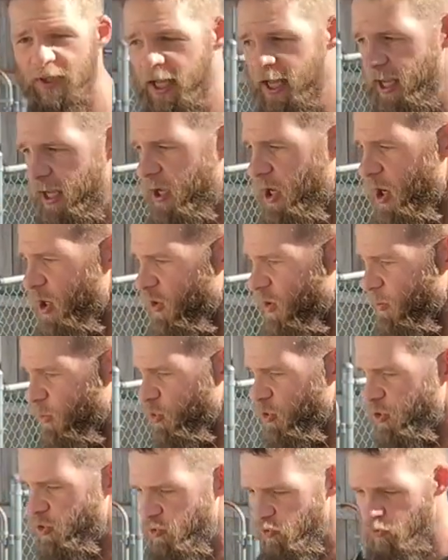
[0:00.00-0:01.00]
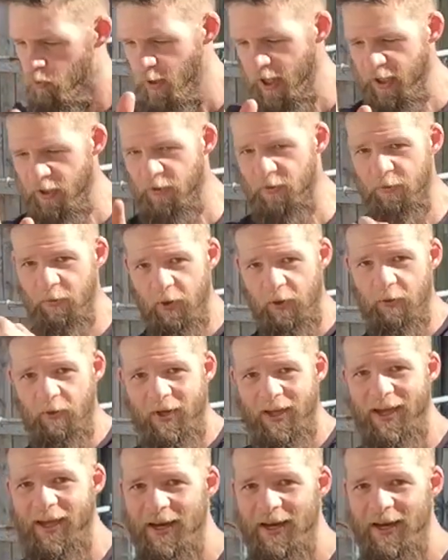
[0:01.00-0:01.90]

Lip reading: okay? I'm just going to rake through.